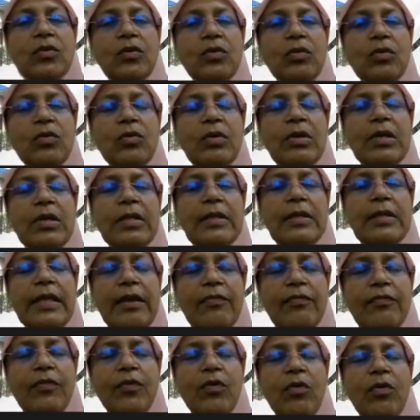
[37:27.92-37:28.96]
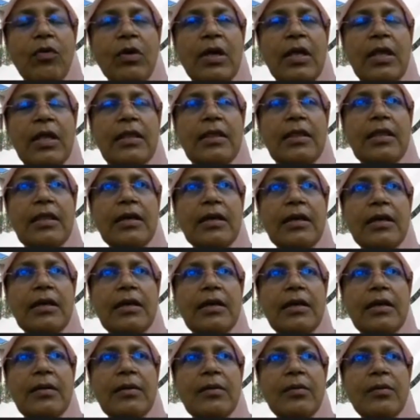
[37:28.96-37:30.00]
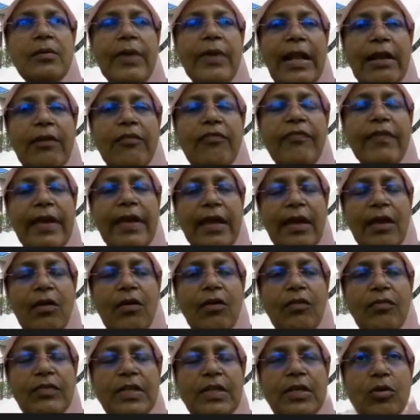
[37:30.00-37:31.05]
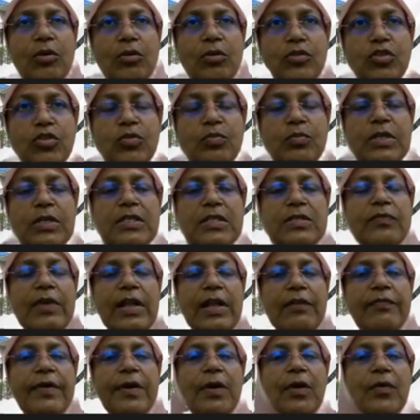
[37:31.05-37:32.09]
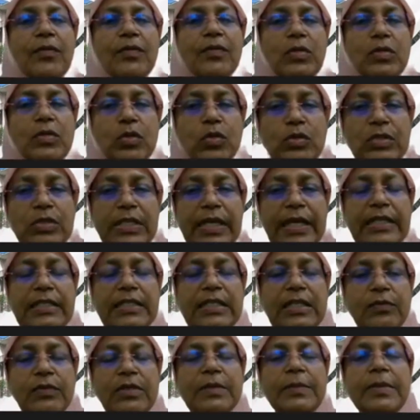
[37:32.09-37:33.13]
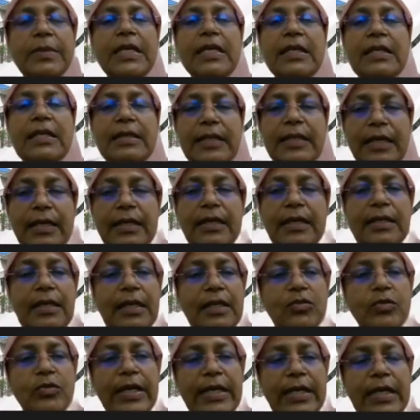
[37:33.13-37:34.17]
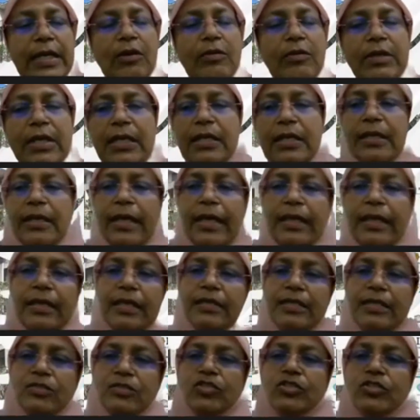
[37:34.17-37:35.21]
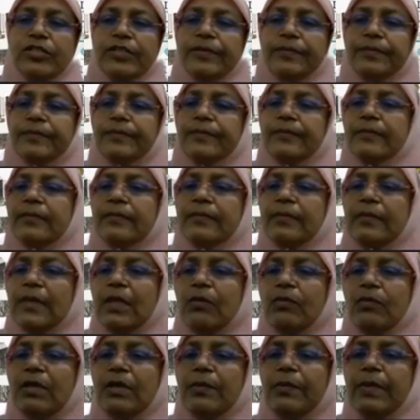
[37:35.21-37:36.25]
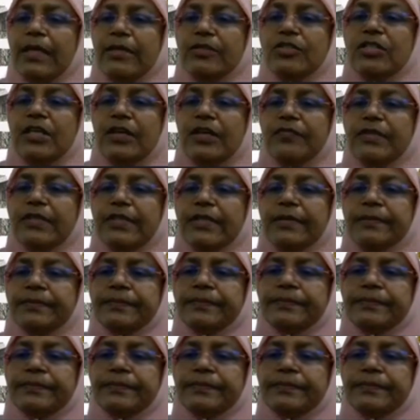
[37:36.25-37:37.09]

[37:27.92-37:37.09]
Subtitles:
So therefore, the welfare of the consumers, welfare of the society will be taken into account in any decision, will be achieved.